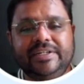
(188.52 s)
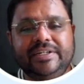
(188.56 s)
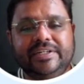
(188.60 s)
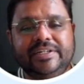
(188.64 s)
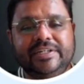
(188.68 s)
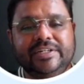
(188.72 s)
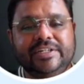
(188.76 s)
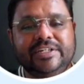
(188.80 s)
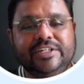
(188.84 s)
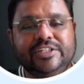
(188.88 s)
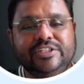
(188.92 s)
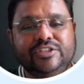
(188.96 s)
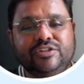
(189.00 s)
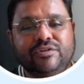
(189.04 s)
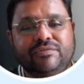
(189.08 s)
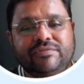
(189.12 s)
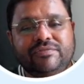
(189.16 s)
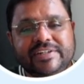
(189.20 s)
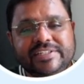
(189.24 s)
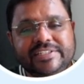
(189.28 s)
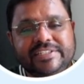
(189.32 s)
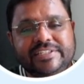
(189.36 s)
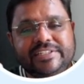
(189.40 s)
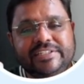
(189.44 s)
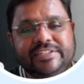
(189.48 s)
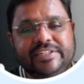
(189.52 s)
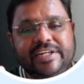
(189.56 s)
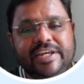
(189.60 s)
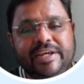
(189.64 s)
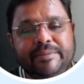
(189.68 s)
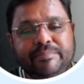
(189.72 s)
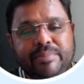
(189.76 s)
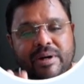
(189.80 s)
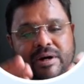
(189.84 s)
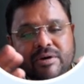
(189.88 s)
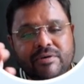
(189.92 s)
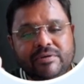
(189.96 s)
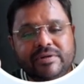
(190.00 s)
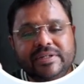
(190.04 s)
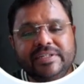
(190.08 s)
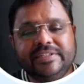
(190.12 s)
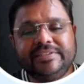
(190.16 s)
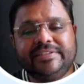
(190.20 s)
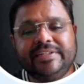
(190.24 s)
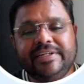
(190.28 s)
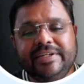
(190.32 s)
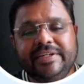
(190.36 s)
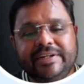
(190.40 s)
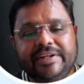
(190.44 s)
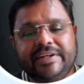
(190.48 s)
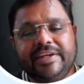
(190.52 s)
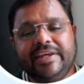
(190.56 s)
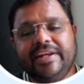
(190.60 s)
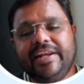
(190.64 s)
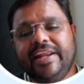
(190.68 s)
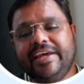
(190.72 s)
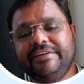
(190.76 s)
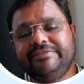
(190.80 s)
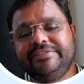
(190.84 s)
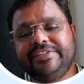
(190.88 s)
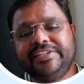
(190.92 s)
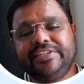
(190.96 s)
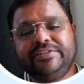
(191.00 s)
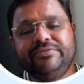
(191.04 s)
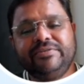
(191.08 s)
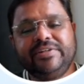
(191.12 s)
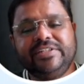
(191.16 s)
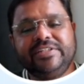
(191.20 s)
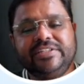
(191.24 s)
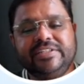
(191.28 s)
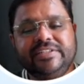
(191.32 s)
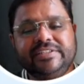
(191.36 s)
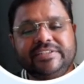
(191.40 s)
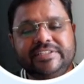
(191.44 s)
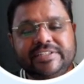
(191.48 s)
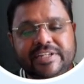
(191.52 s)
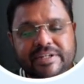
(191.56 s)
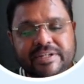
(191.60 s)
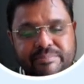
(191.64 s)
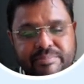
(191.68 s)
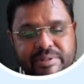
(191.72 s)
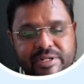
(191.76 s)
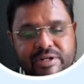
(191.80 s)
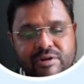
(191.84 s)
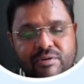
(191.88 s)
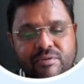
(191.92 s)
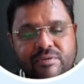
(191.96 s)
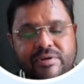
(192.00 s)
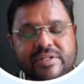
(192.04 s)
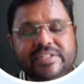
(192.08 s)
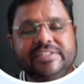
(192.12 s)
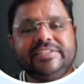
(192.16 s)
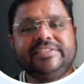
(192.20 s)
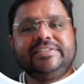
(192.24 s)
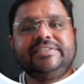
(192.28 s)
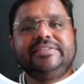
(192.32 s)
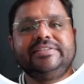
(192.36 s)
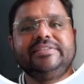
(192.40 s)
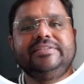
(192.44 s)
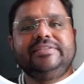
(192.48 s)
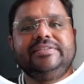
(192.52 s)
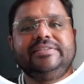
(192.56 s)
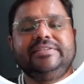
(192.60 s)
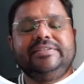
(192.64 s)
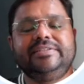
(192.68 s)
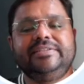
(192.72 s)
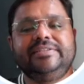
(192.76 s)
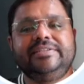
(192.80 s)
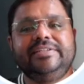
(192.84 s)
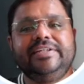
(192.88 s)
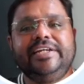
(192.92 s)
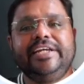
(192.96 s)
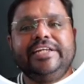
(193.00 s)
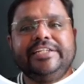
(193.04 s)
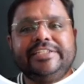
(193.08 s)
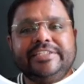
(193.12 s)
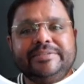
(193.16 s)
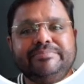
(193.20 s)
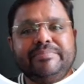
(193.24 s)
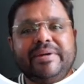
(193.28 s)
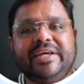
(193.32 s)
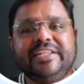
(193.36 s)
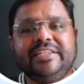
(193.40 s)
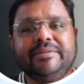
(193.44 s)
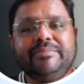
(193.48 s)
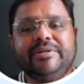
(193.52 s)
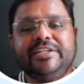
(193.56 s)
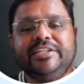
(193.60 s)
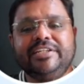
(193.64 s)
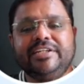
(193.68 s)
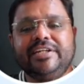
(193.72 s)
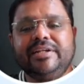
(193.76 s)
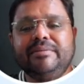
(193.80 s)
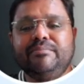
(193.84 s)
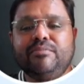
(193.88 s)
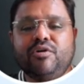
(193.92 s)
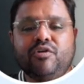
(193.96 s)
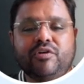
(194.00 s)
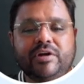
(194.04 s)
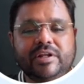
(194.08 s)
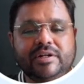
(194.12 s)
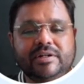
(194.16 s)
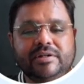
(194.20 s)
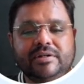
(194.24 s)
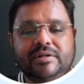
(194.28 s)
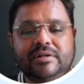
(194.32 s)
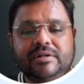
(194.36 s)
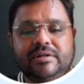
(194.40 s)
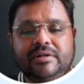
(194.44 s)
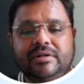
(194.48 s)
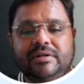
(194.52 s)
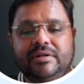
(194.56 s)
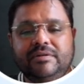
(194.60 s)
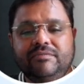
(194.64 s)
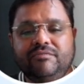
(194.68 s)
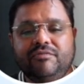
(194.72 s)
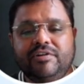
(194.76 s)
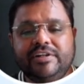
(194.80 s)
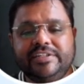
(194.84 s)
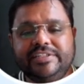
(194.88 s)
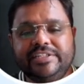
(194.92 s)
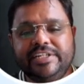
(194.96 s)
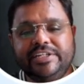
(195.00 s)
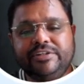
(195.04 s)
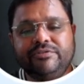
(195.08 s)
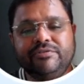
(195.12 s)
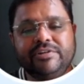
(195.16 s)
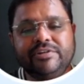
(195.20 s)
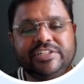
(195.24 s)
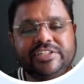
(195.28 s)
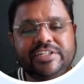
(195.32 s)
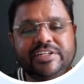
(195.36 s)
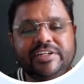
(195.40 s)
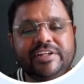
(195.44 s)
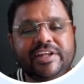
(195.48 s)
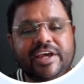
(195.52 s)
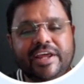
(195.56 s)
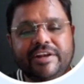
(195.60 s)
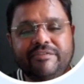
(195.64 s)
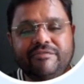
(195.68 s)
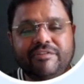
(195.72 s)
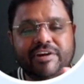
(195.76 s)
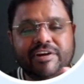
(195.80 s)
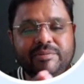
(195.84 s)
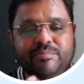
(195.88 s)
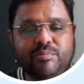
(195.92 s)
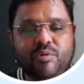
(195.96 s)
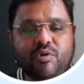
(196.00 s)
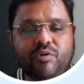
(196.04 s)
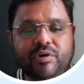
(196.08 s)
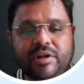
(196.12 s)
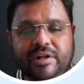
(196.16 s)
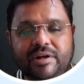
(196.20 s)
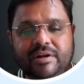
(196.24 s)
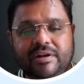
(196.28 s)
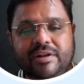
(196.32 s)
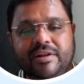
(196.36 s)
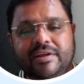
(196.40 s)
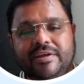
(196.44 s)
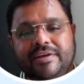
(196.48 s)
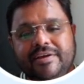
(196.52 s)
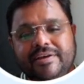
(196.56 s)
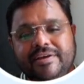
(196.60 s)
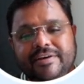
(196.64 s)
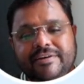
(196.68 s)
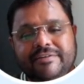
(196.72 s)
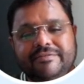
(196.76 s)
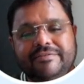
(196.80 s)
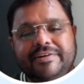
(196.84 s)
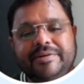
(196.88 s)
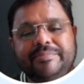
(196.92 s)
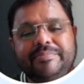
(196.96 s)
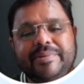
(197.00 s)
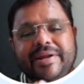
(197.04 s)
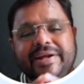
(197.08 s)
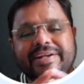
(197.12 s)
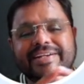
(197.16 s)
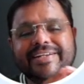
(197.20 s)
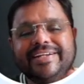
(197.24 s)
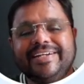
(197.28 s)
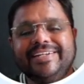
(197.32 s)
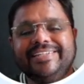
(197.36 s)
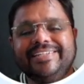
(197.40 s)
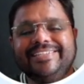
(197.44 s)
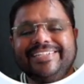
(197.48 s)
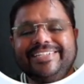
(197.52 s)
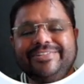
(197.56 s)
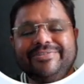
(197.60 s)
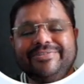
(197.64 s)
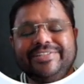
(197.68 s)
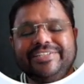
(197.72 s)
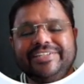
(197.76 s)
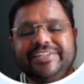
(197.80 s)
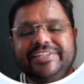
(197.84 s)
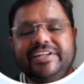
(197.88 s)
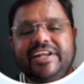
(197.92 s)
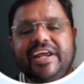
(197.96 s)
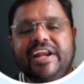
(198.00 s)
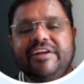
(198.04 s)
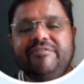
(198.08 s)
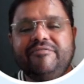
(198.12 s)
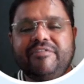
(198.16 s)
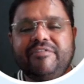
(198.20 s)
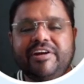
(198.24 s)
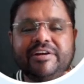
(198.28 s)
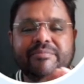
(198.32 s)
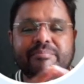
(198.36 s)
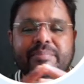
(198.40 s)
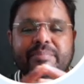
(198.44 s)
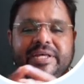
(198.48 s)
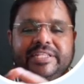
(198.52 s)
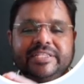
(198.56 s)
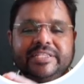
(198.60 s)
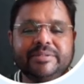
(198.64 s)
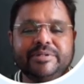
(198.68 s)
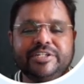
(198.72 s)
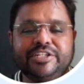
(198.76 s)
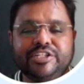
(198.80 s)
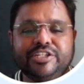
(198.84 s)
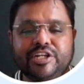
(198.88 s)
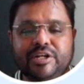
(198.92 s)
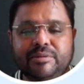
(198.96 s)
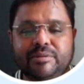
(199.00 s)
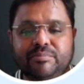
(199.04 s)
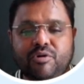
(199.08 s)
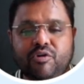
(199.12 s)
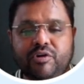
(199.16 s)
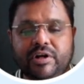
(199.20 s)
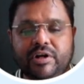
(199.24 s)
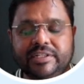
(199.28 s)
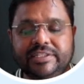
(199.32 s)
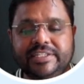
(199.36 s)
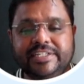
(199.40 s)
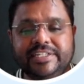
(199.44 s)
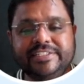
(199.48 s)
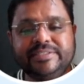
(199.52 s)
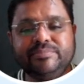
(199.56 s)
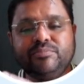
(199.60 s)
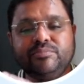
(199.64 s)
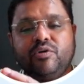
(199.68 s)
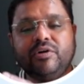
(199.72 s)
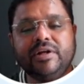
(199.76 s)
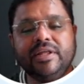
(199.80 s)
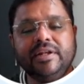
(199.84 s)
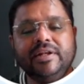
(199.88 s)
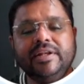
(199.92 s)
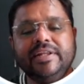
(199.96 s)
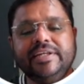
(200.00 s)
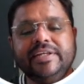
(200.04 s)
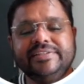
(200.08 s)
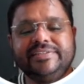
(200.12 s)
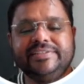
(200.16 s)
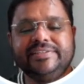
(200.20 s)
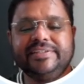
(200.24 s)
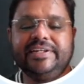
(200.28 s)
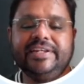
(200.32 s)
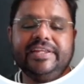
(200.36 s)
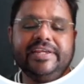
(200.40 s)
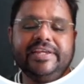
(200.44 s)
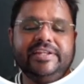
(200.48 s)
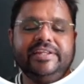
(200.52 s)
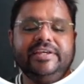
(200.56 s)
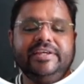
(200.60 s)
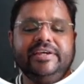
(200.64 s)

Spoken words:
So first above is a real life situations and below its mathematical model. One situation and one model. One practical situation and one mathematical model. This model is linear.